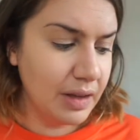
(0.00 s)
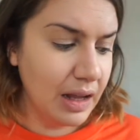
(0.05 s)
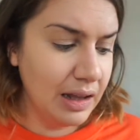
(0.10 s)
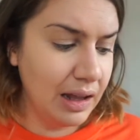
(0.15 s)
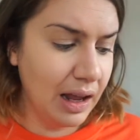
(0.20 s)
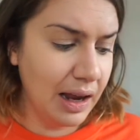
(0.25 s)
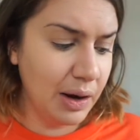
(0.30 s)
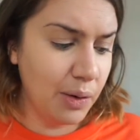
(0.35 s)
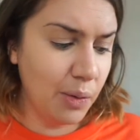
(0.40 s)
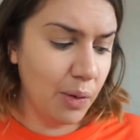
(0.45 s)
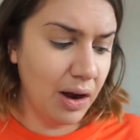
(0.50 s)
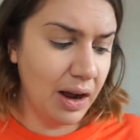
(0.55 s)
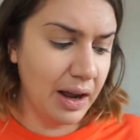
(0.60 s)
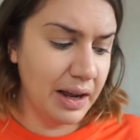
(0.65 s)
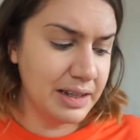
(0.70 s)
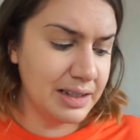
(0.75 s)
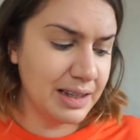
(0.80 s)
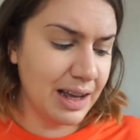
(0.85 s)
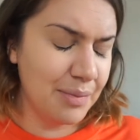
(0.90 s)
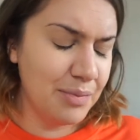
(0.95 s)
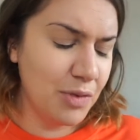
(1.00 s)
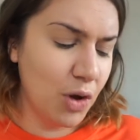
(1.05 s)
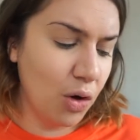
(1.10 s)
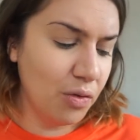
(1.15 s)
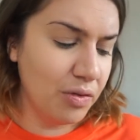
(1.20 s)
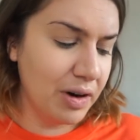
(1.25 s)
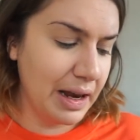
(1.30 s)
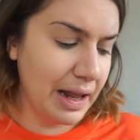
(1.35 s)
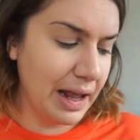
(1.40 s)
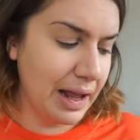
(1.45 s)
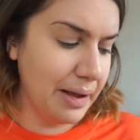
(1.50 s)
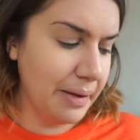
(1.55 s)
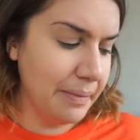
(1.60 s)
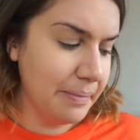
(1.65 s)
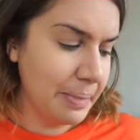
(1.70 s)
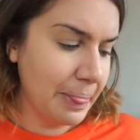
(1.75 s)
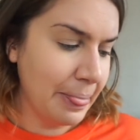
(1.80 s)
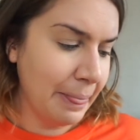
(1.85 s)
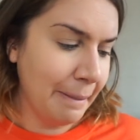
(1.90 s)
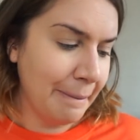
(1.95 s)
Likewise, I
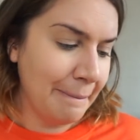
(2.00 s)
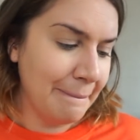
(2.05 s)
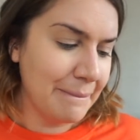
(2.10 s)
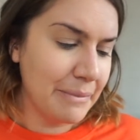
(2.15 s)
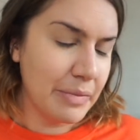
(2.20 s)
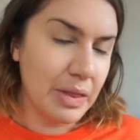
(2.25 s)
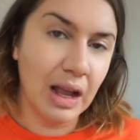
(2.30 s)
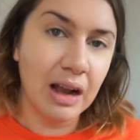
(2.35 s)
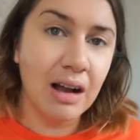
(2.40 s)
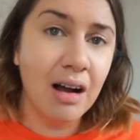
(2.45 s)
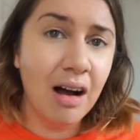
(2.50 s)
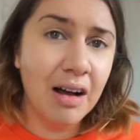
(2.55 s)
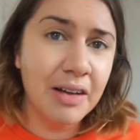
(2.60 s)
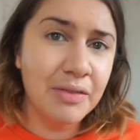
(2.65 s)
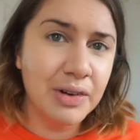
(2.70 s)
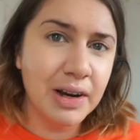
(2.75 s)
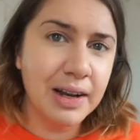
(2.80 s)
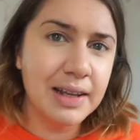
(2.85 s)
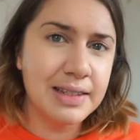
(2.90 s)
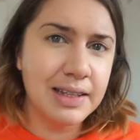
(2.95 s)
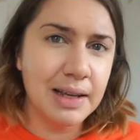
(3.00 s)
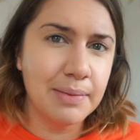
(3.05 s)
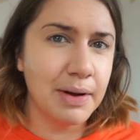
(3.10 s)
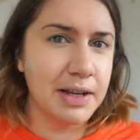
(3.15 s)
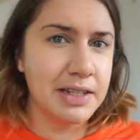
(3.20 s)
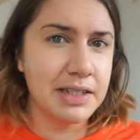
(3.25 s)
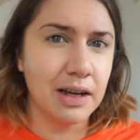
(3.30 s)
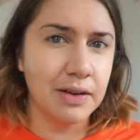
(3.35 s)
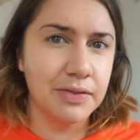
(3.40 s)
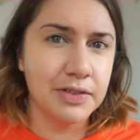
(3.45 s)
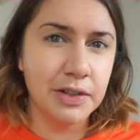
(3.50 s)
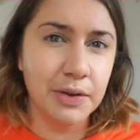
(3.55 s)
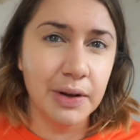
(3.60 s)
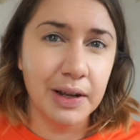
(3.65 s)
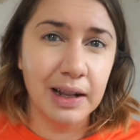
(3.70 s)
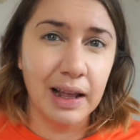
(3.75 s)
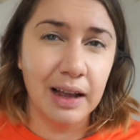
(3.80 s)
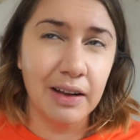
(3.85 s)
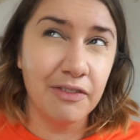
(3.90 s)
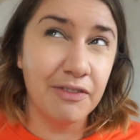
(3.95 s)
can't really see myself
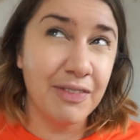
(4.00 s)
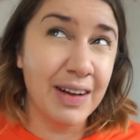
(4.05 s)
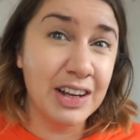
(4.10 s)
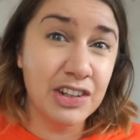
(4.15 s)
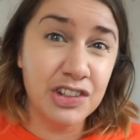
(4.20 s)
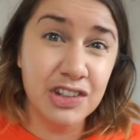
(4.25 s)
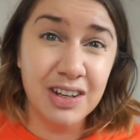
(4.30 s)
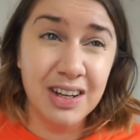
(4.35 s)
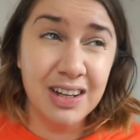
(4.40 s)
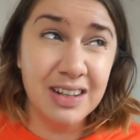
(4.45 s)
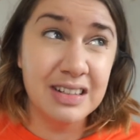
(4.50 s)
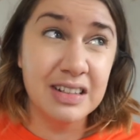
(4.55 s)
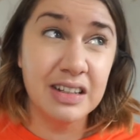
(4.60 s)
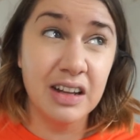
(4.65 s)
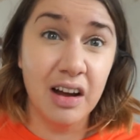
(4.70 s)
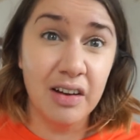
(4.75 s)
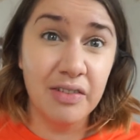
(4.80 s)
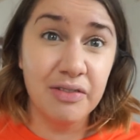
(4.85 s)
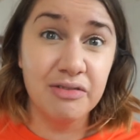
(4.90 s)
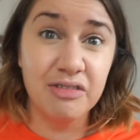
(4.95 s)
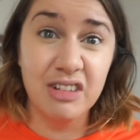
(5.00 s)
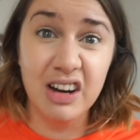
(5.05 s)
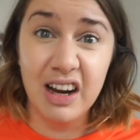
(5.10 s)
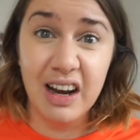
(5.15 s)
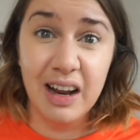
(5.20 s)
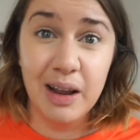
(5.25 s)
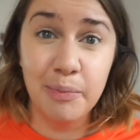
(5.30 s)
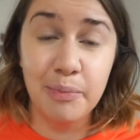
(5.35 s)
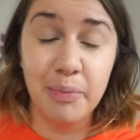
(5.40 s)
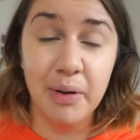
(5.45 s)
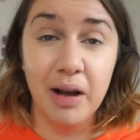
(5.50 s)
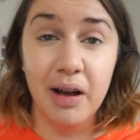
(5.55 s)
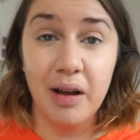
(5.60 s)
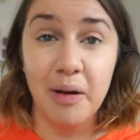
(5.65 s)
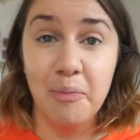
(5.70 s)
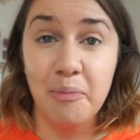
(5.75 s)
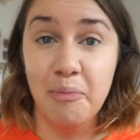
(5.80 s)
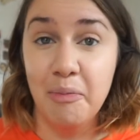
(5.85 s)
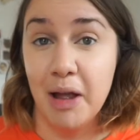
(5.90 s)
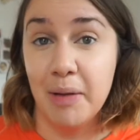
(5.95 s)
doing like fashion-y stuff really,
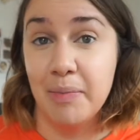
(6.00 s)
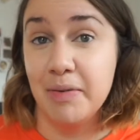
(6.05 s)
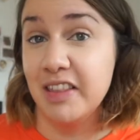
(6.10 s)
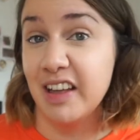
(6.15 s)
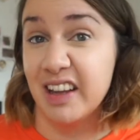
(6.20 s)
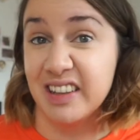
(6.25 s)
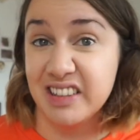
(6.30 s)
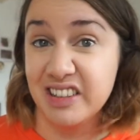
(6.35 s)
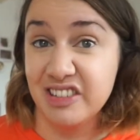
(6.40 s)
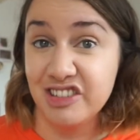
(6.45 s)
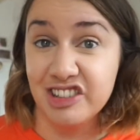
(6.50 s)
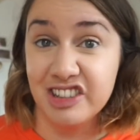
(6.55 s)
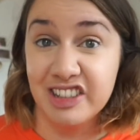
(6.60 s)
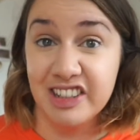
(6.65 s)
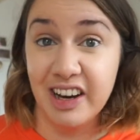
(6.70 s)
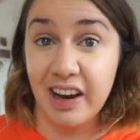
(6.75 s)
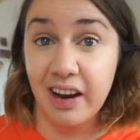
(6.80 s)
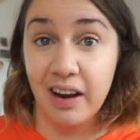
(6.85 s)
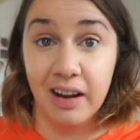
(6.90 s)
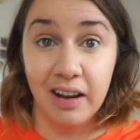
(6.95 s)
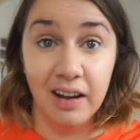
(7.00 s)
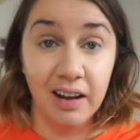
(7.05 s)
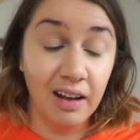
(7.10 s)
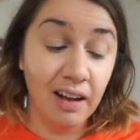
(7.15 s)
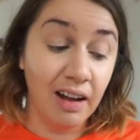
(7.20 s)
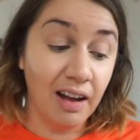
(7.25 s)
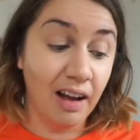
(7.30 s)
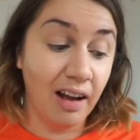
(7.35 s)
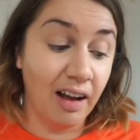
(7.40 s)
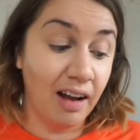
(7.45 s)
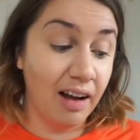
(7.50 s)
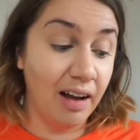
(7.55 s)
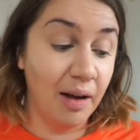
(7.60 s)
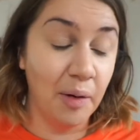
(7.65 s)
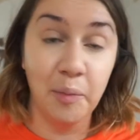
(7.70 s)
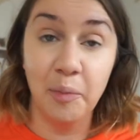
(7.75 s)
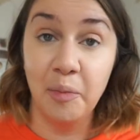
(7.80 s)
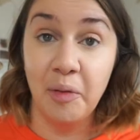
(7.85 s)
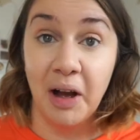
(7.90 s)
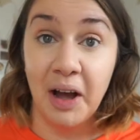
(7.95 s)
but maybe that's interesting.
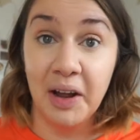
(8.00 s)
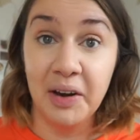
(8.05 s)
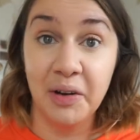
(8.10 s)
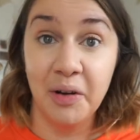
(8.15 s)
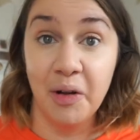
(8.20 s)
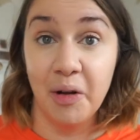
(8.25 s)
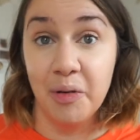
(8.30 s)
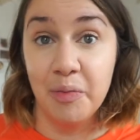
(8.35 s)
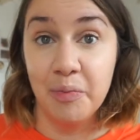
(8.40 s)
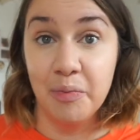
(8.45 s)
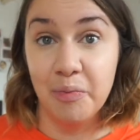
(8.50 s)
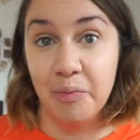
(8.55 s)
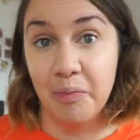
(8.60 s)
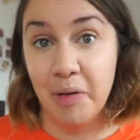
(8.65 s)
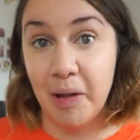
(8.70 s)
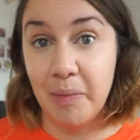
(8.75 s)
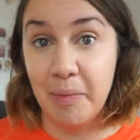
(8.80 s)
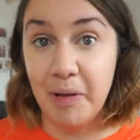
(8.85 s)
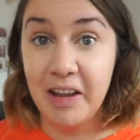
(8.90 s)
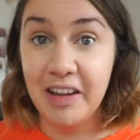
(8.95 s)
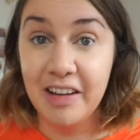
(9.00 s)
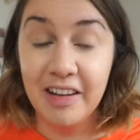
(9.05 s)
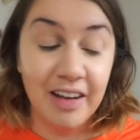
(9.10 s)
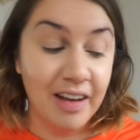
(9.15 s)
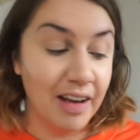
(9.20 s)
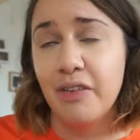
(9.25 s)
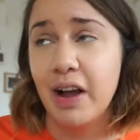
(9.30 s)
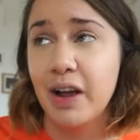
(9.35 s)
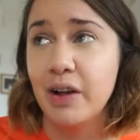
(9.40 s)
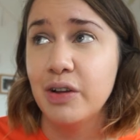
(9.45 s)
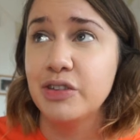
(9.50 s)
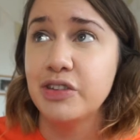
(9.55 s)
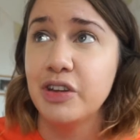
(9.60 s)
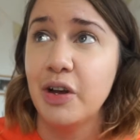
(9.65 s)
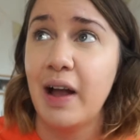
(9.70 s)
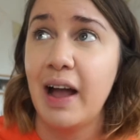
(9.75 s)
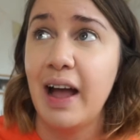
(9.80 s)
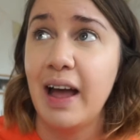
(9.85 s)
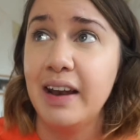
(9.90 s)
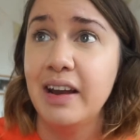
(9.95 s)
I don't know, maybe. I also
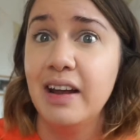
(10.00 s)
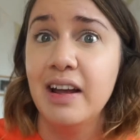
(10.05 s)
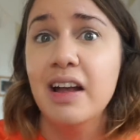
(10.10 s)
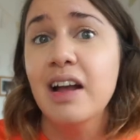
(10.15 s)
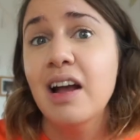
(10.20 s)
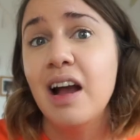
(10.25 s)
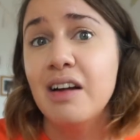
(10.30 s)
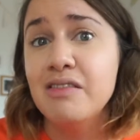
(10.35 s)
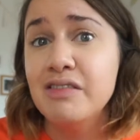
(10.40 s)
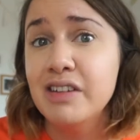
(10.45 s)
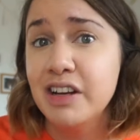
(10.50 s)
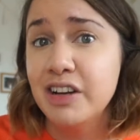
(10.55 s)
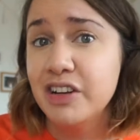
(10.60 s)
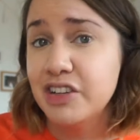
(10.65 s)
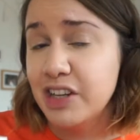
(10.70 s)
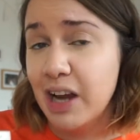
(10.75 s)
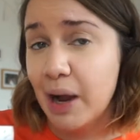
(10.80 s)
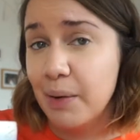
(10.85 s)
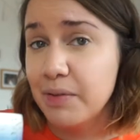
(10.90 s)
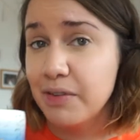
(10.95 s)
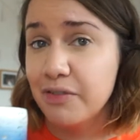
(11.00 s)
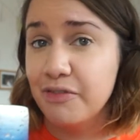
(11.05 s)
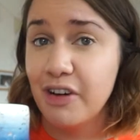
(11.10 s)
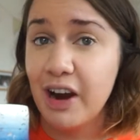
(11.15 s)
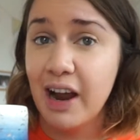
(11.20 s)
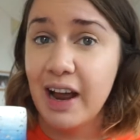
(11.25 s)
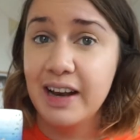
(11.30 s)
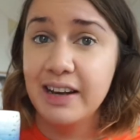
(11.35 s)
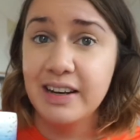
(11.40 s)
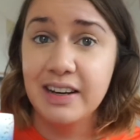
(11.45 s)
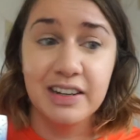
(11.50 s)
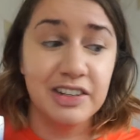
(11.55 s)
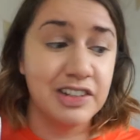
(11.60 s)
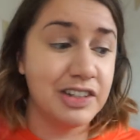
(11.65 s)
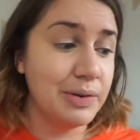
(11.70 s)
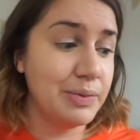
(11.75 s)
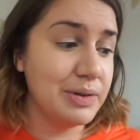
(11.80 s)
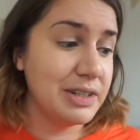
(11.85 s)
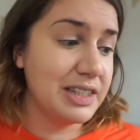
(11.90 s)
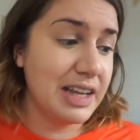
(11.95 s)
had a really good chat with a friend and
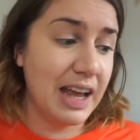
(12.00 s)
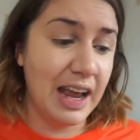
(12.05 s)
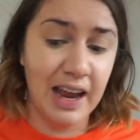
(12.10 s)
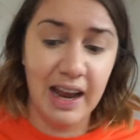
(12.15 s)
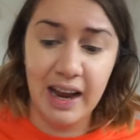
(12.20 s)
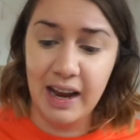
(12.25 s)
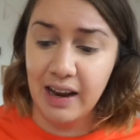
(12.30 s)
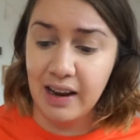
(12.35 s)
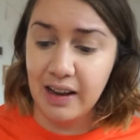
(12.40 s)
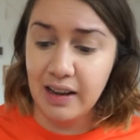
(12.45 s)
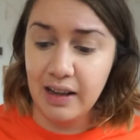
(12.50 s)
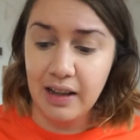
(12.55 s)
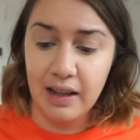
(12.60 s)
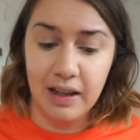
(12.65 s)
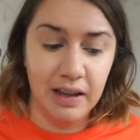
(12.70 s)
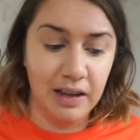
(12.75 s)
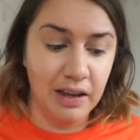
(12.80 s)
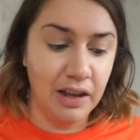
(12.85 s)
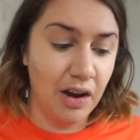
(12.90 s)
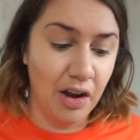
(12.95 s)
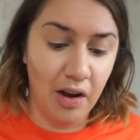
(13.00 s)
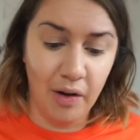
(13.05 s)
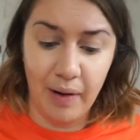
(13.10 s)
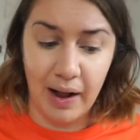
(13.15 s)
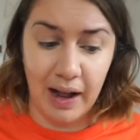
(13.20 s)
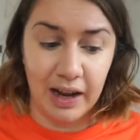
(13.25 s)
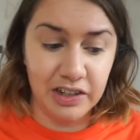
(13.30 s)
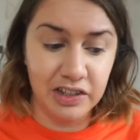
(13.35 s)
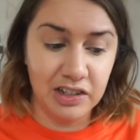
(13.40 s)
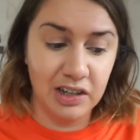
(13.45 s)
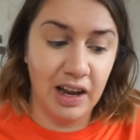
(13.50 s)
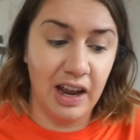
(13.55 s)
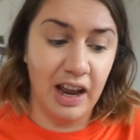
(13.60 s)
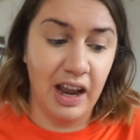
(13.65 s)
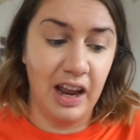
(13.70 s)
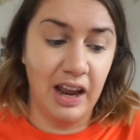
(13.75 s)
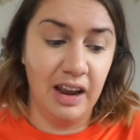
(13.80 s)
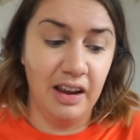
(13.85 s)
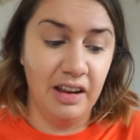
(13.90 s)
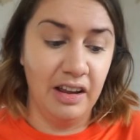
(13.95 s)
she was saying, you know,
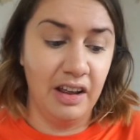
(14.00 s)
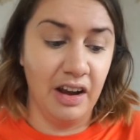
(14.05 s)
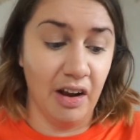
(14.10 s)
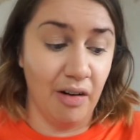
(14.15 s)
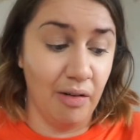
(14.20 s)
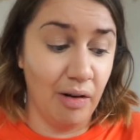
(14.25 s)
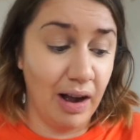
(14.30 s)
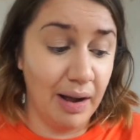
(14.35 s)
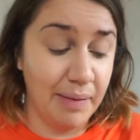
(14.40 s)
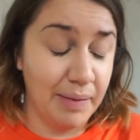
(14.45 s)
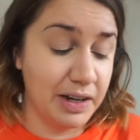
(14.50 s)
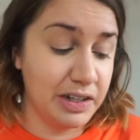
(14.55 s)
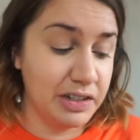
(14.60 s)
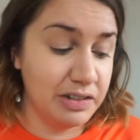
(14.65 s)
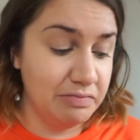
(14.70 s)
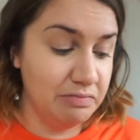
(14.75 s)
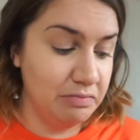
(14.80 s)
actually, you know,